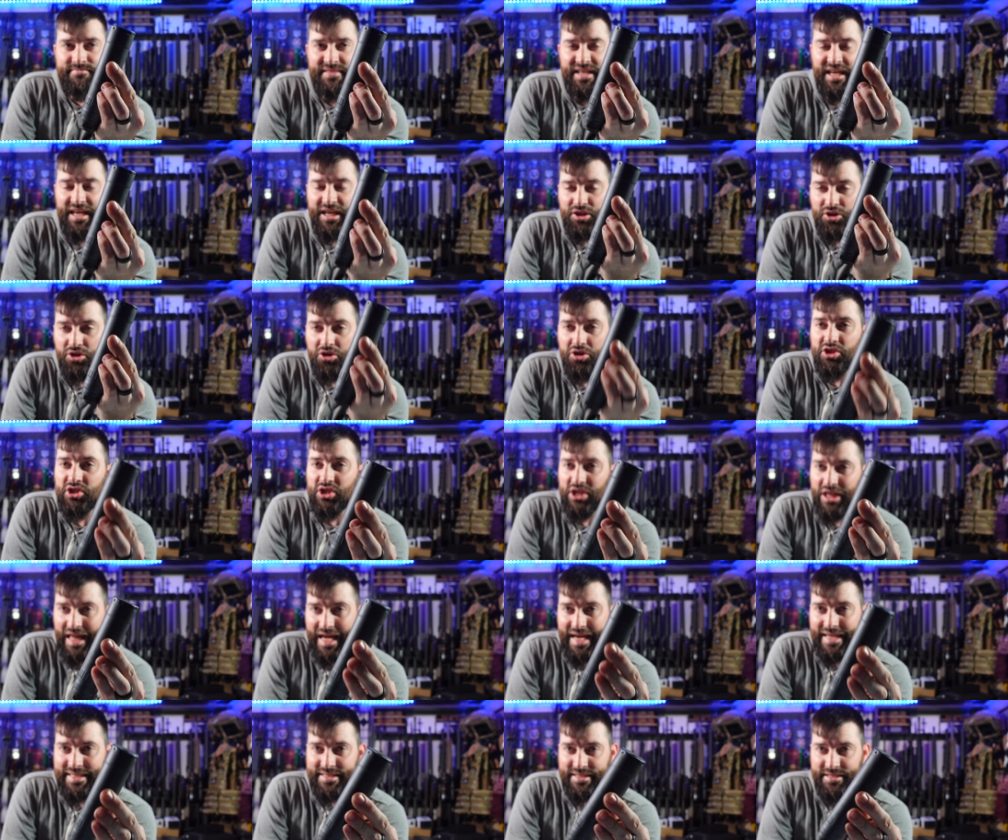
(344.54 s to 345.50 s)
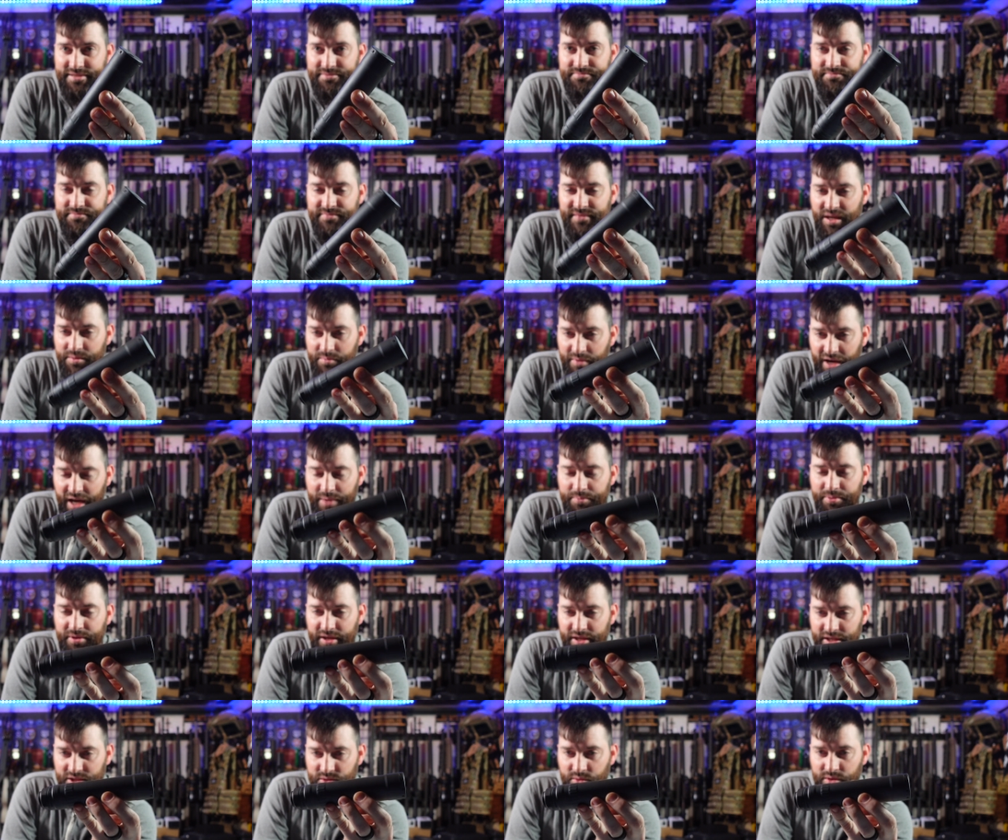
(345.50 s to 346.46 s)
it looks classy, in my
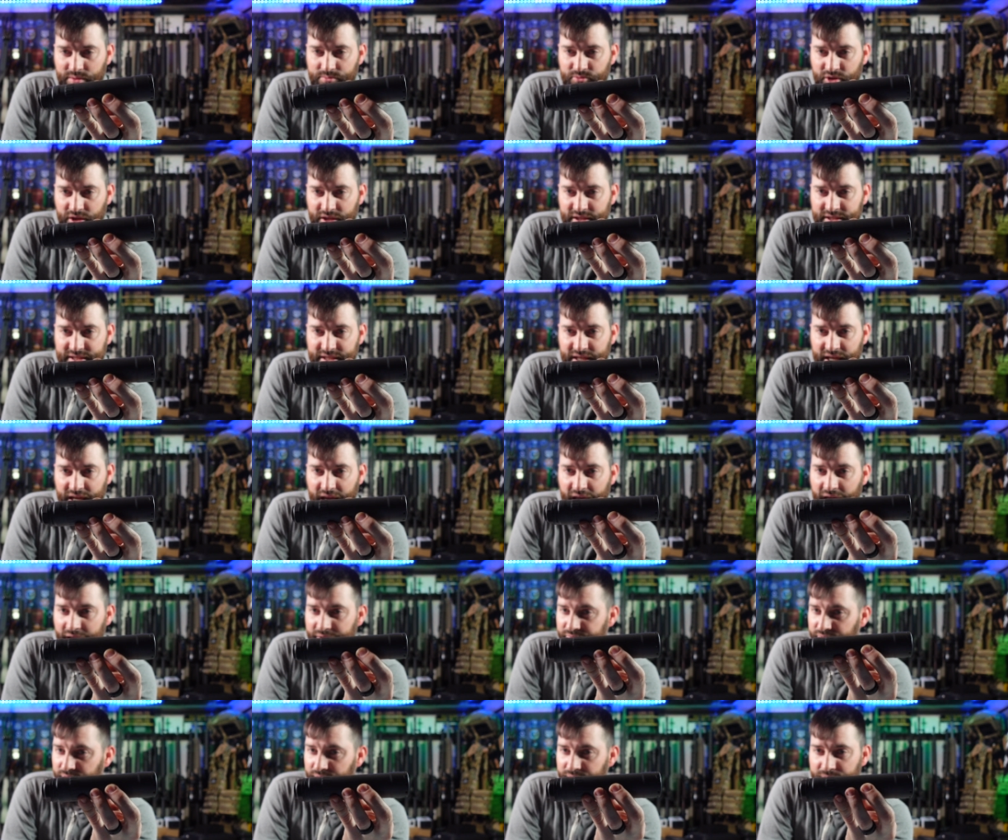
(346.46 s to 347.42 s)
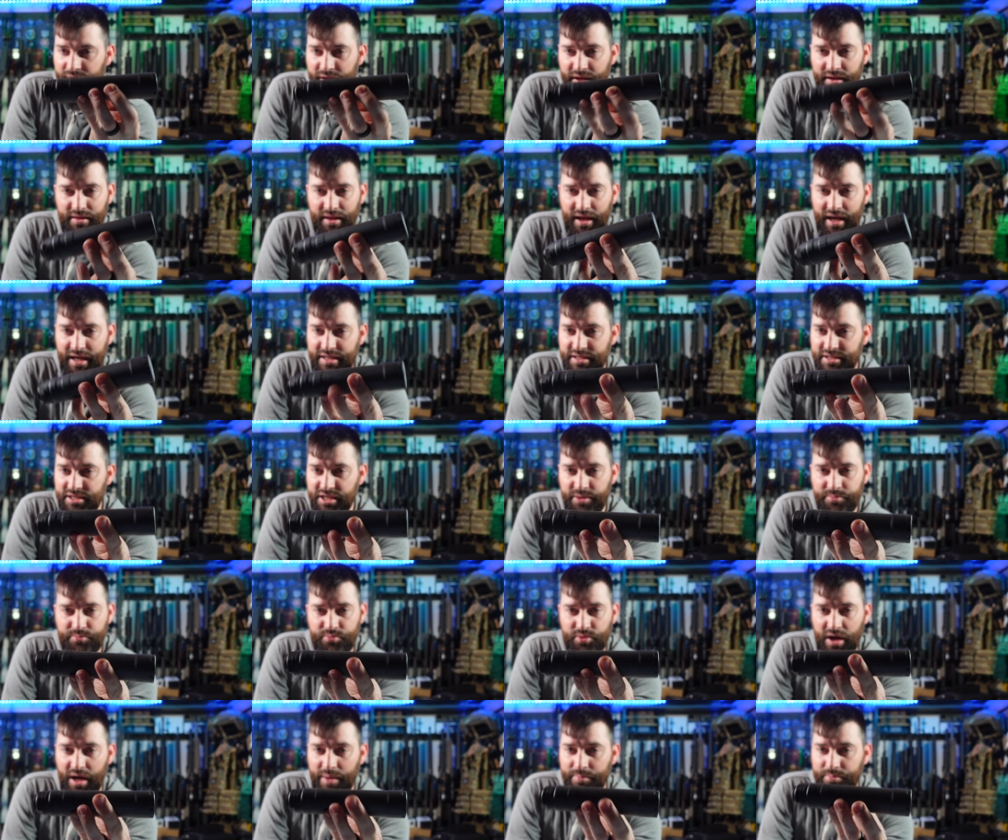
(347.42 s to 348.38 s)
opinion. That's what I'm trying to say. Everything lines
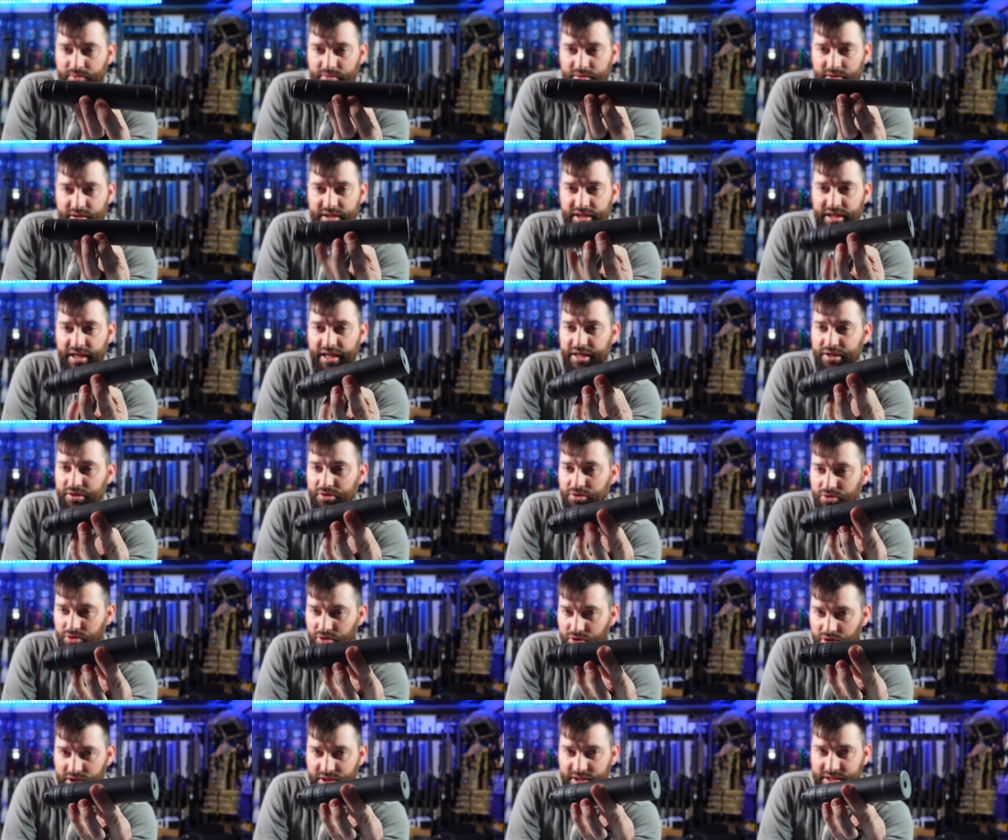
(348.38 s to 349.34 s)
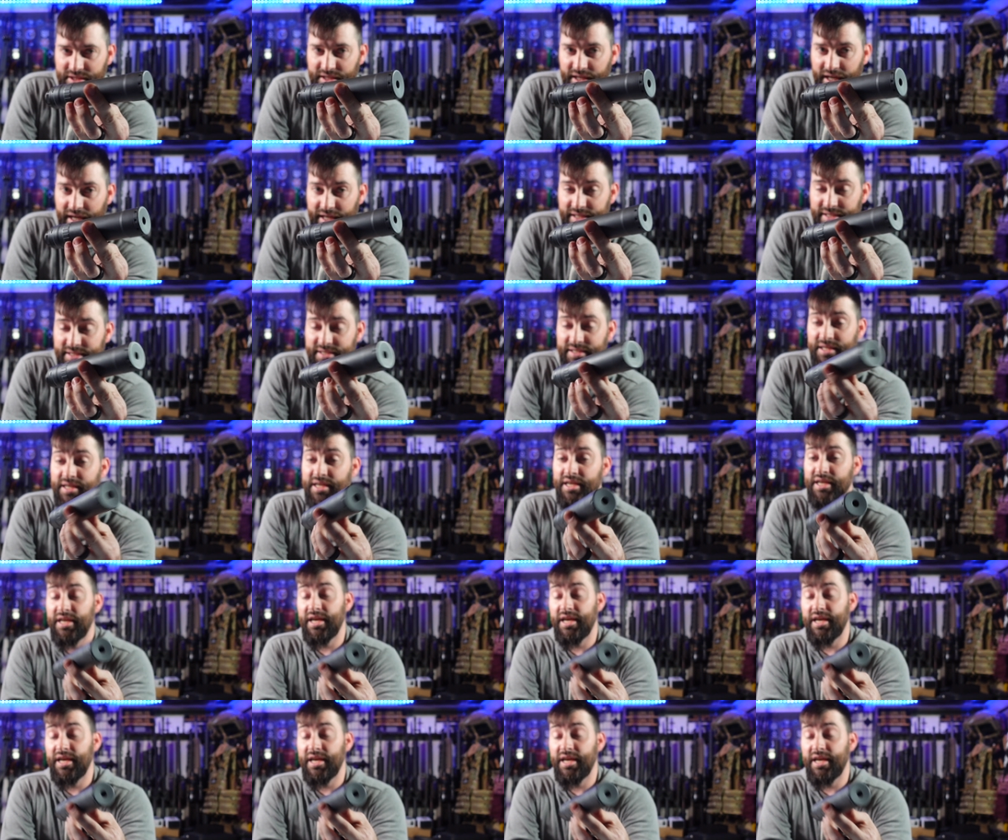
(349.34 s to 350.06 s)
up properly. It looks nice.